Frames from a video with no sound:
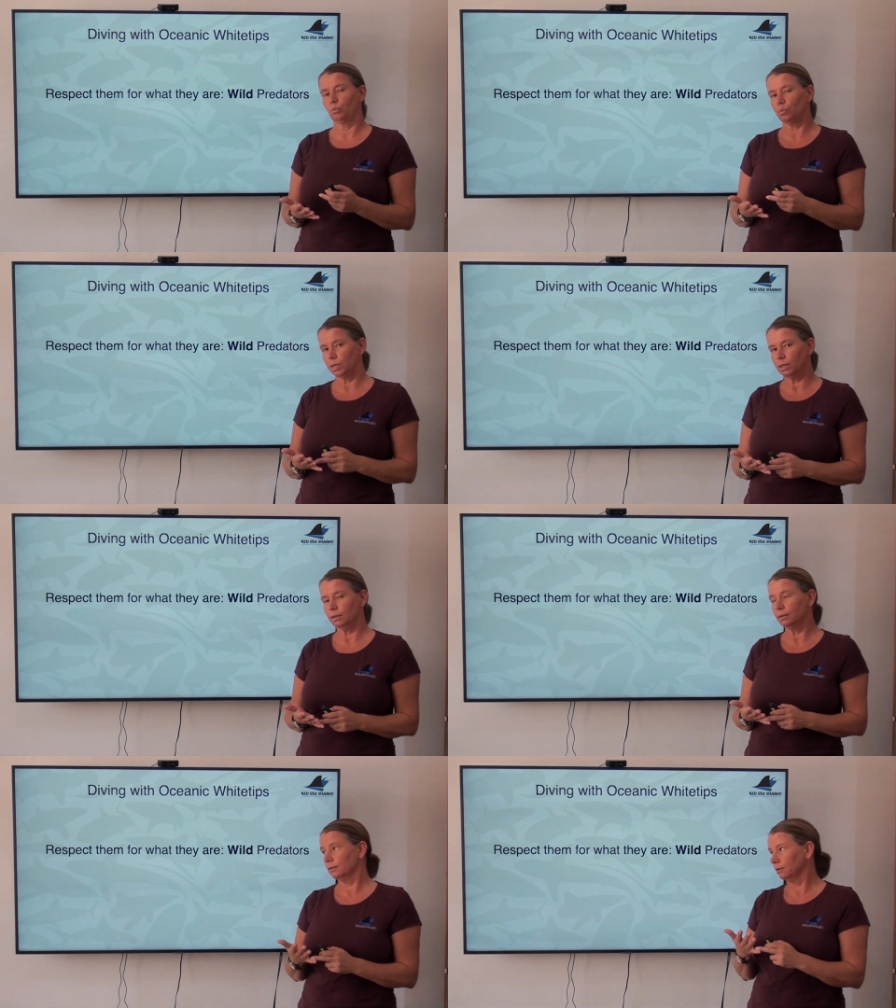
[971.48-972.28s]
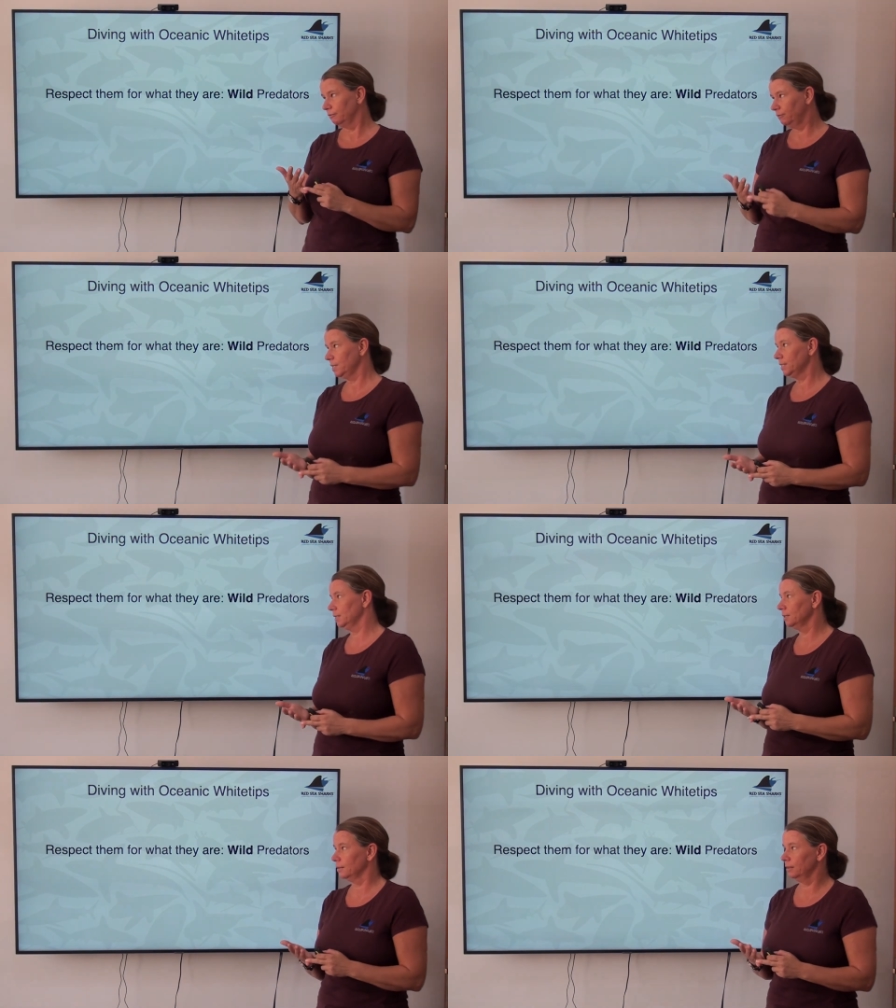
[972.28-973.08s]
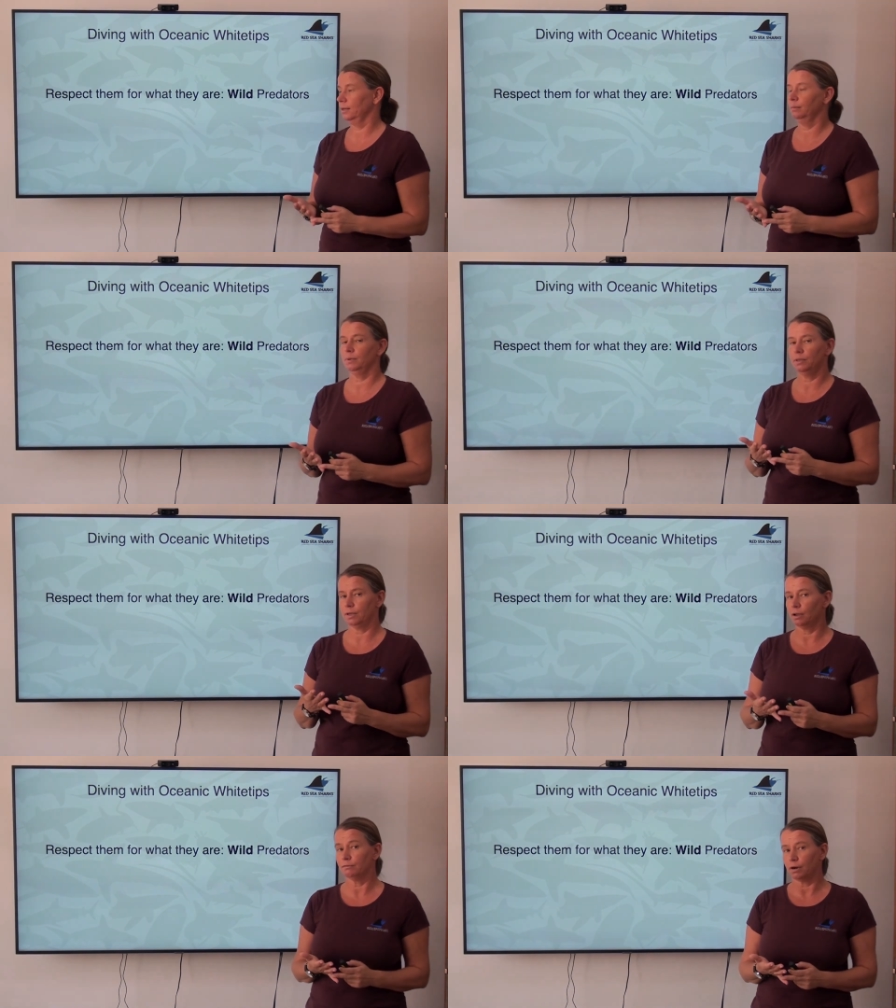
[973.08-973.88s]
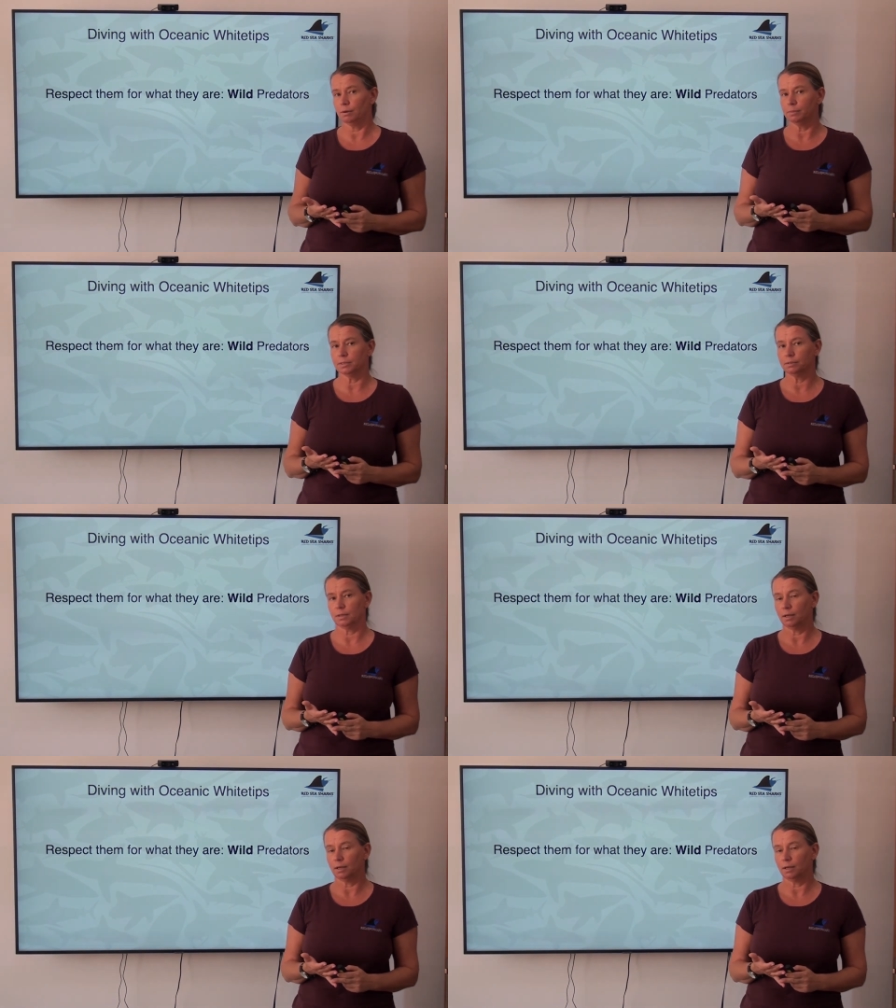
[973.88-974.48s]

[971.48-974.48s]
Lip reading: We visit them in their environment.